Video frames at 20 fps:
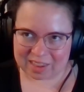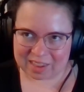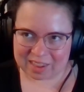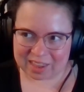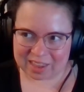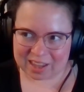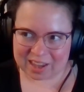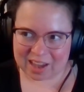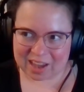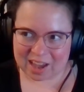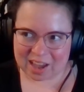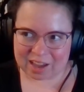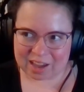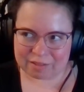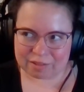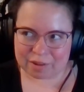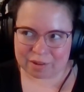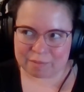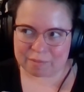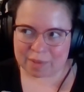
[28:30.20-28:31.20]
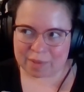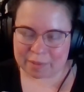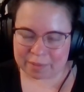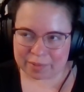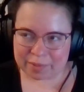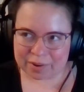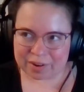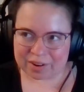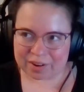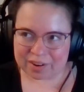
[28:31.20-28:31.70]
like I
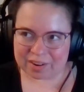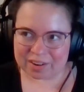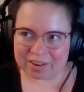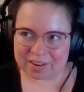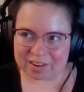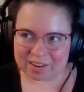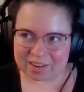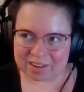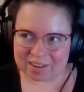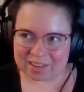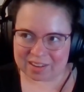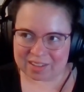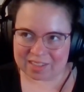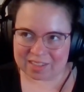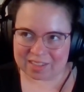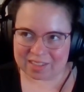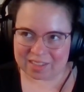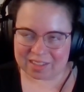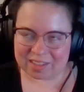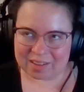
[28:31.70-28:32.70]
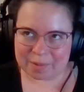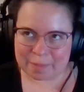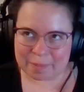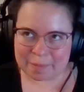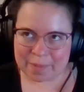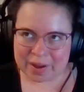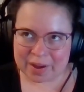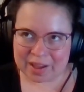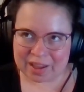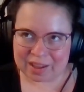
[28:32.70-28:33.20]
remember
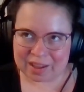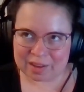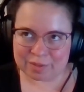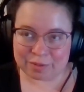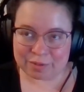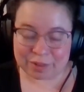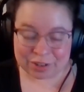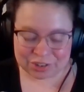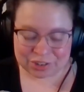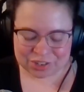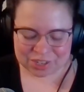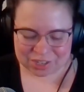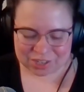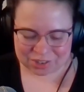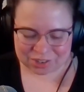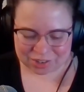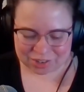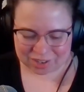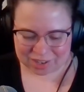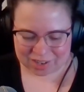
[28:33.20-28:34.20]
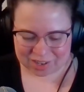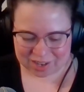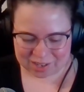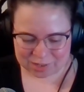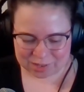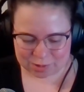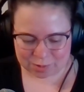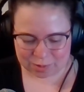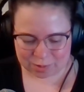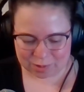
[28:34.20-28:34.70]
my French teacher in high
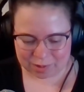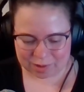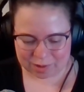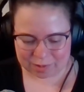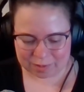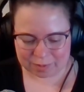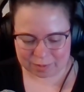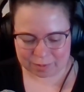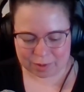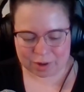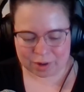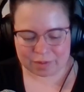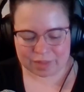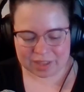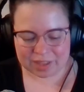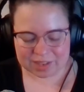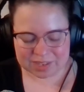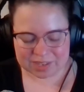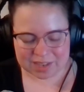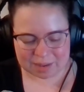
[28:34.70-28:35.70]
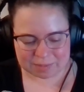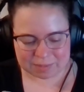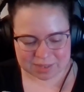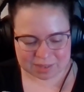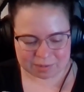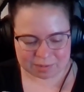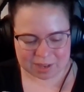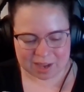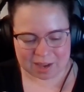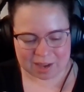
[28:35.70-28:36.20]
school, one of the assignments
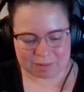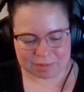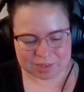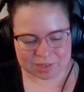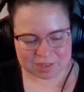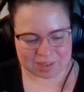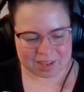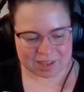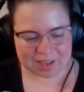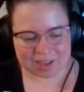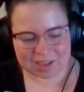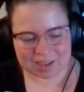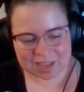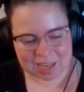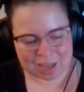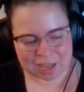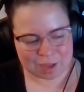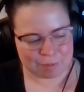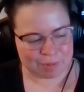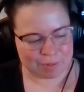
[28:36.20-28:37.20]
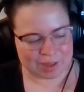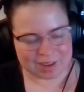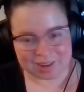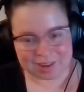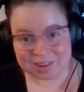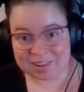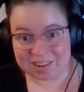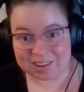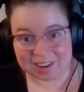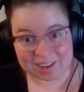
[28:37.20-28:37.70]
that we had was to like keep like
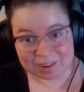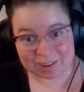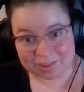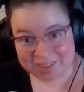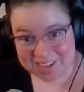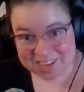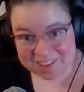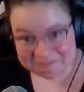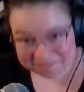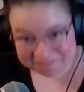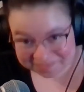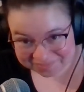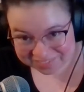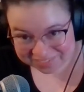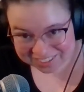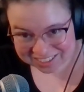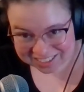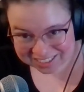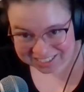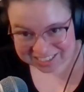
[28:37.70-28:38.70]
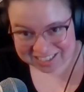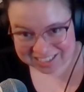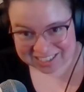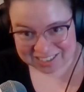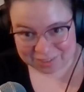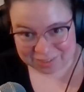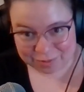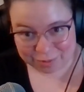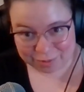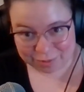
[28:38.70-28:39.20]
a diary
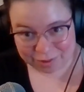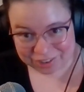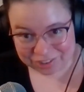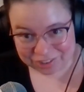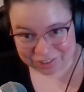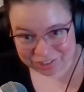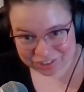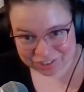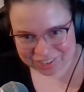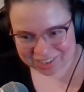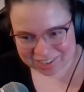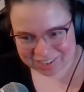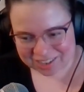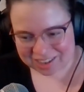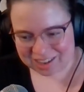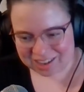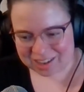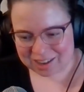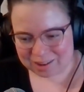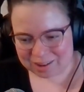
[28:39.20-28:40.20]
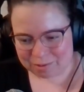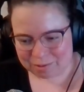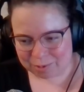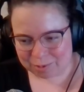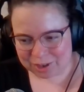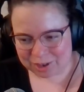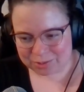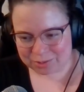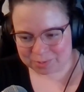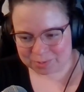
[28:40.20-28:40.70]
in French,
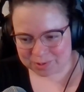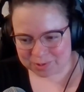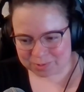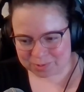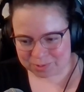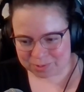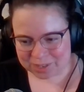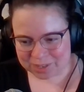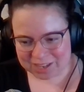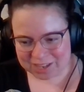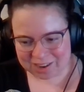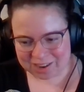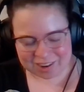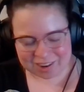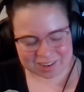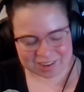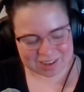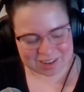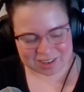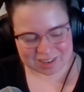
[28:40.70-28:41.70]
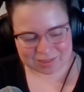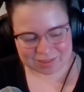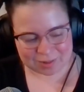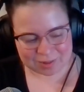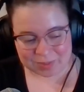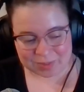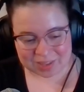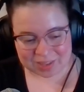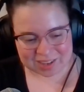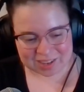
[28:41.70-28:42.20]
which was really hard, and I
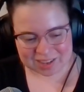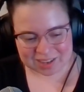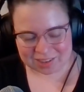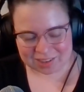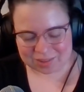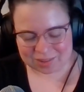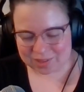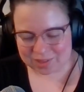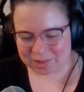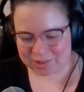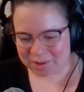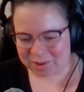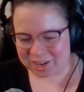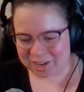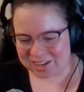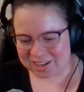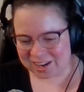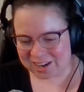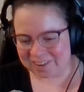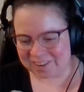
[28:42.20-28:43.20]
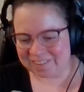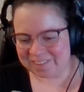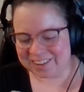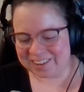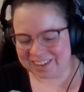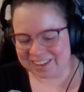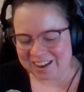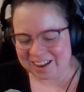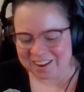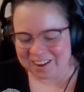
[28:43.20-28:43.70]
don't think I could do that right now.
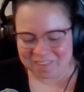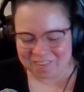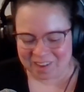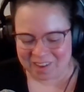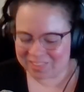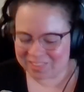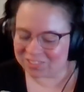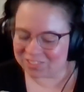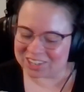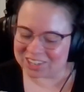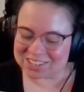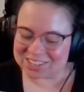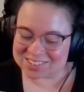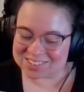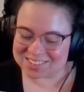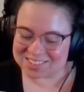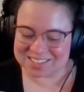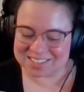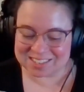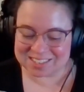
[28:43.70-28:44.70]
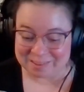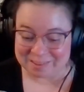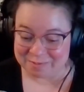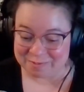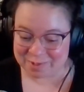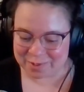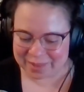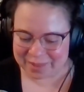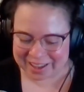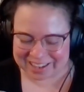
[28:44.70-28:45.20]
My French is
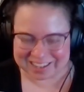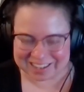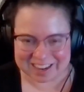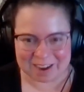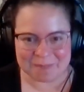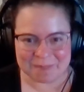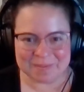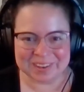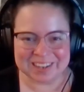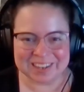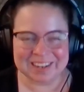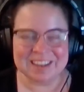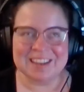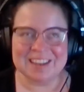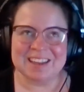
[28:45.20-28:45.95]
super bad now, but